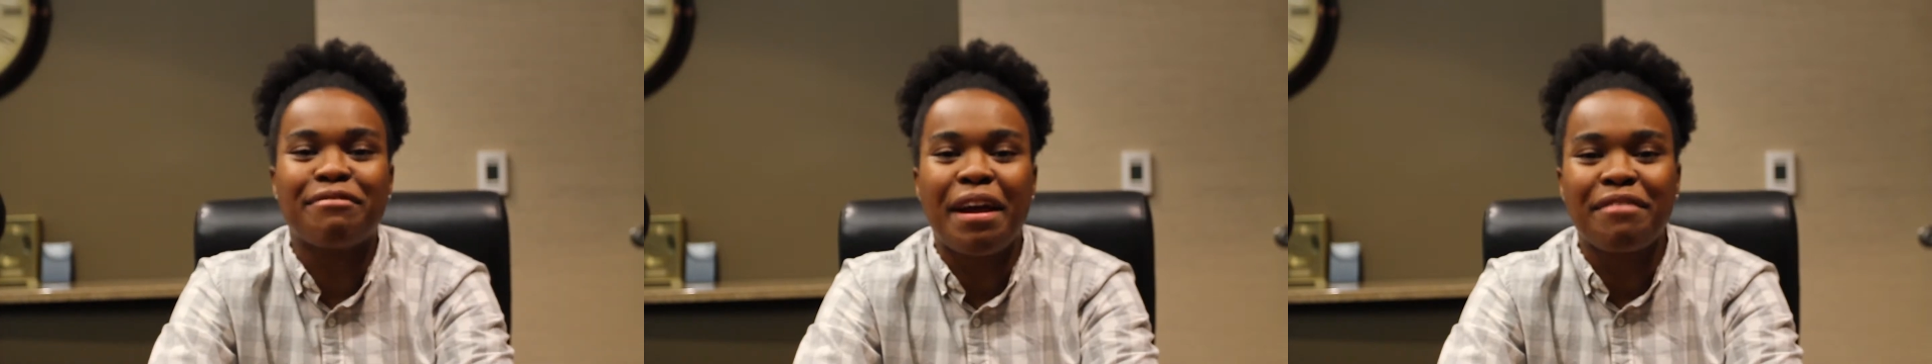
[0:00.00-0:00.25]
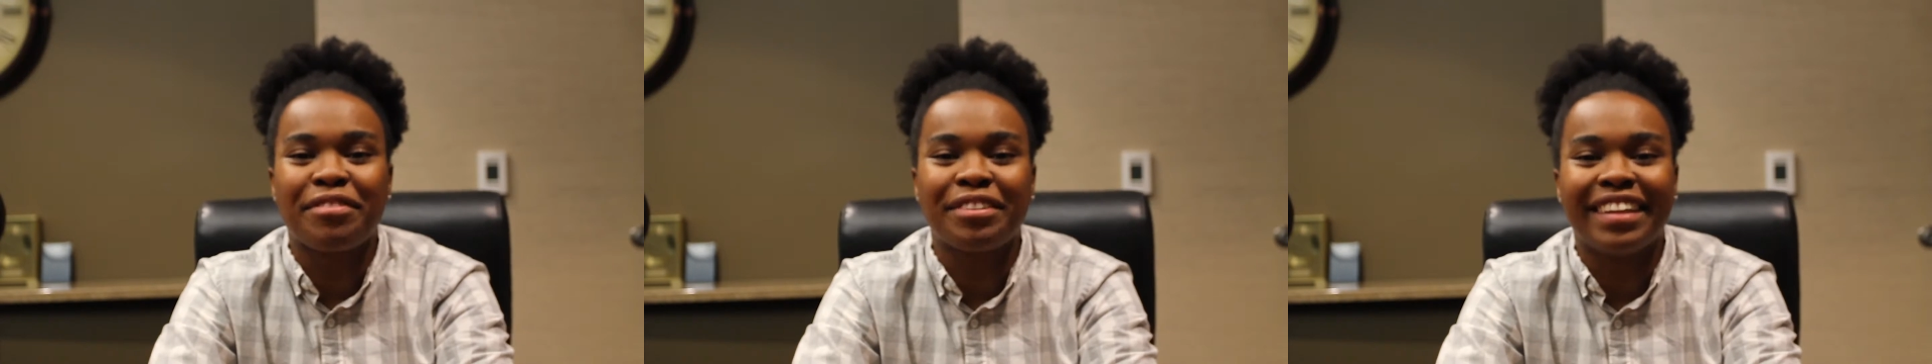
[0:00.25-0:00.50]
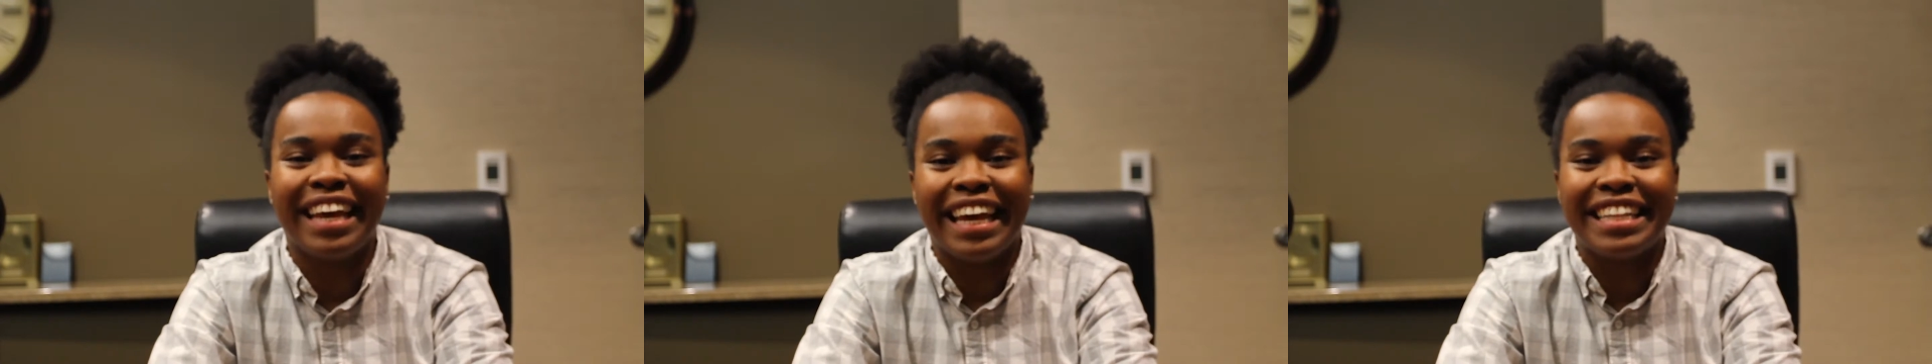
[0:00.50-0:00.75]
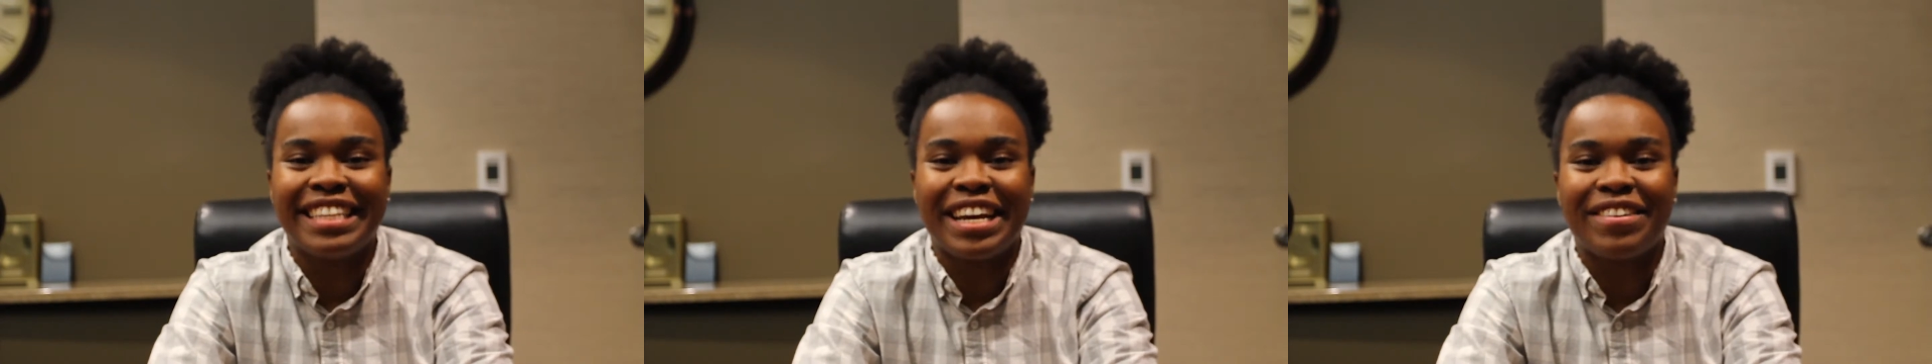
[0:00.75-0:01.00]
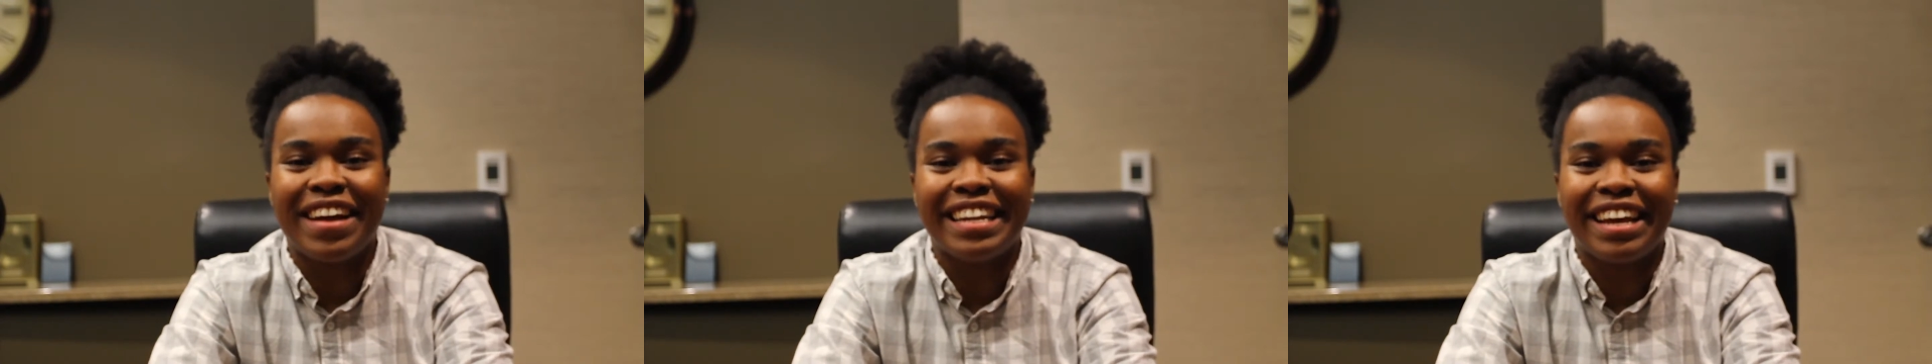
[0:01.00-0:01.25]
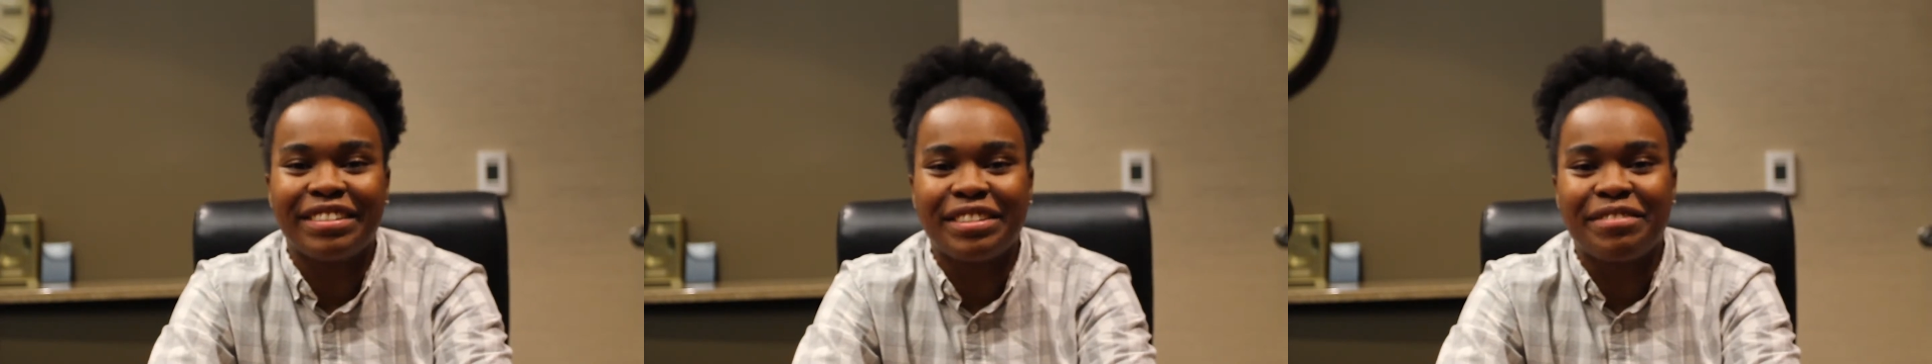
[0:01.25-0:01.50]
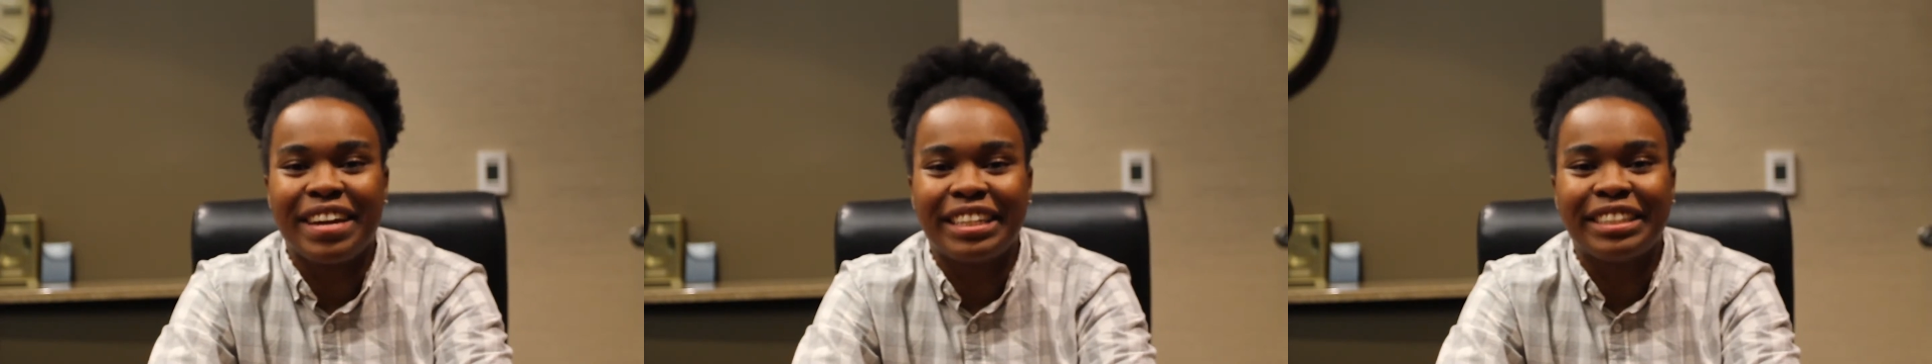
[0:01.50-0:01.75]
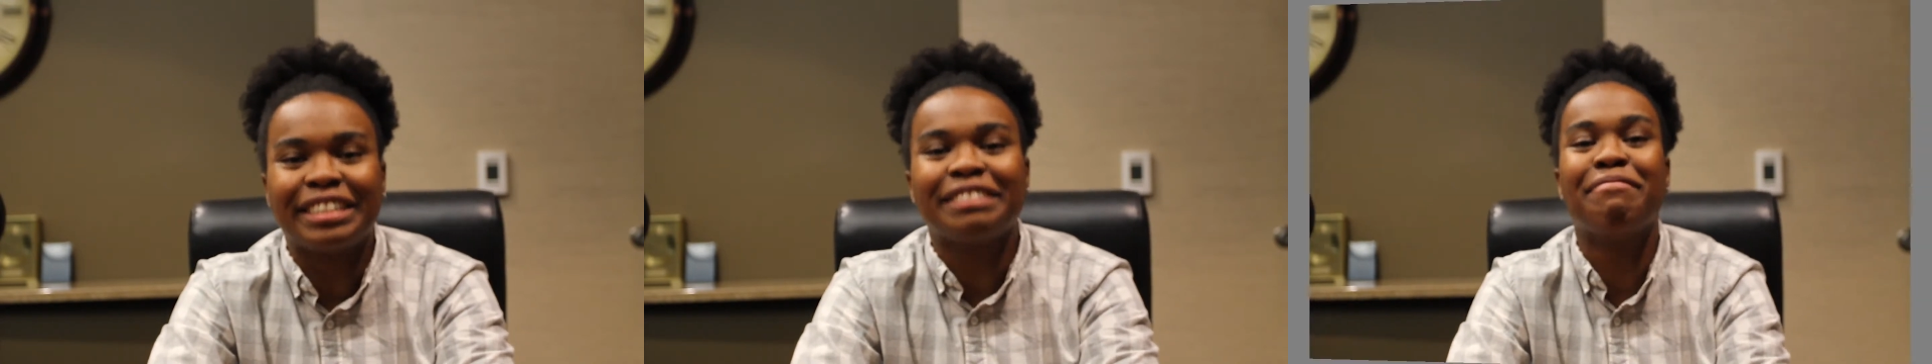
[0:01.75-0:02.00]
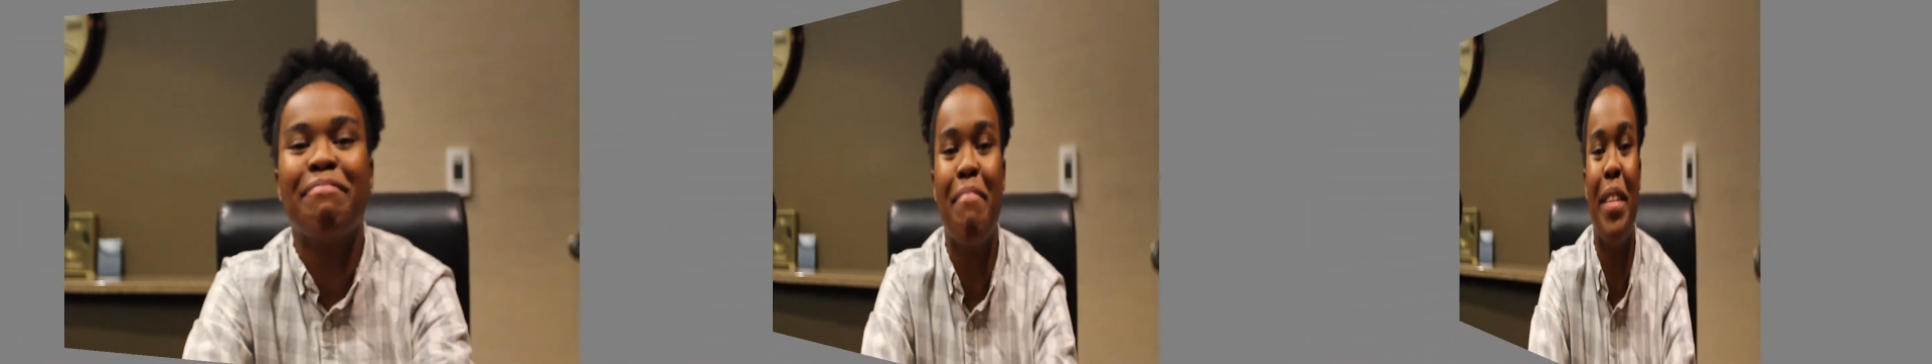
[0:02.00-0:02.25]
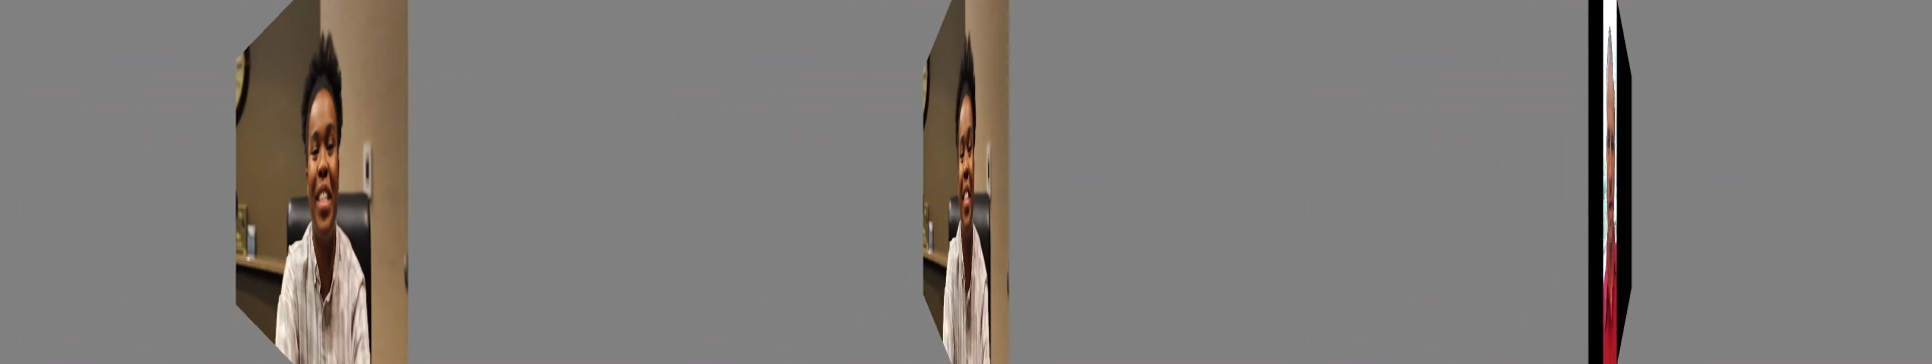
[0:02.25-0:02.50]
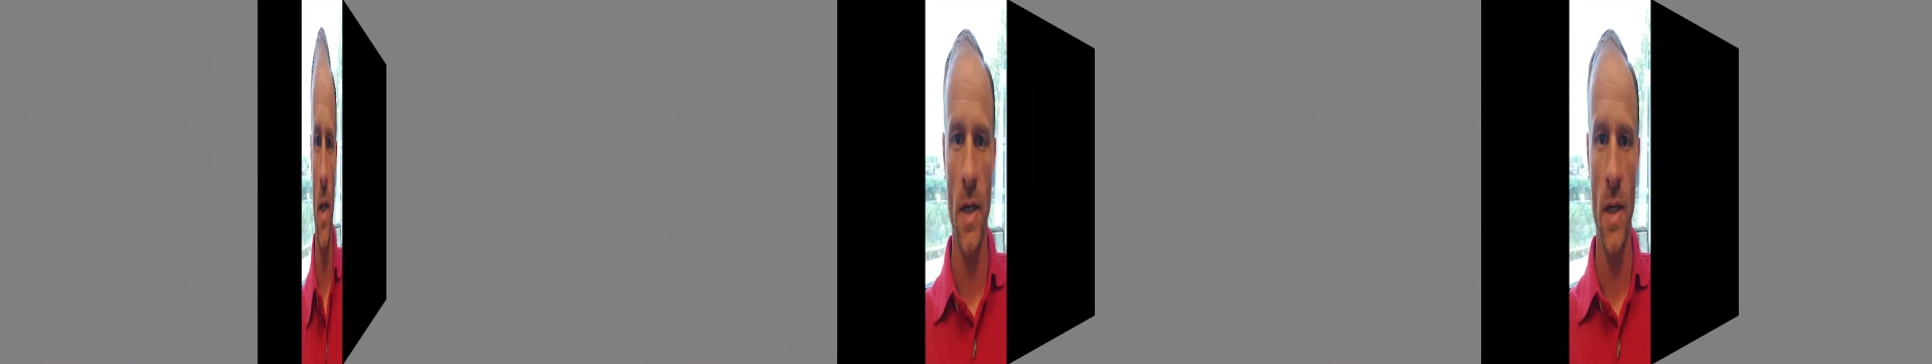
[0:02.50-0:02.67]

rifle and Tannerite down to the ranch. Miss you.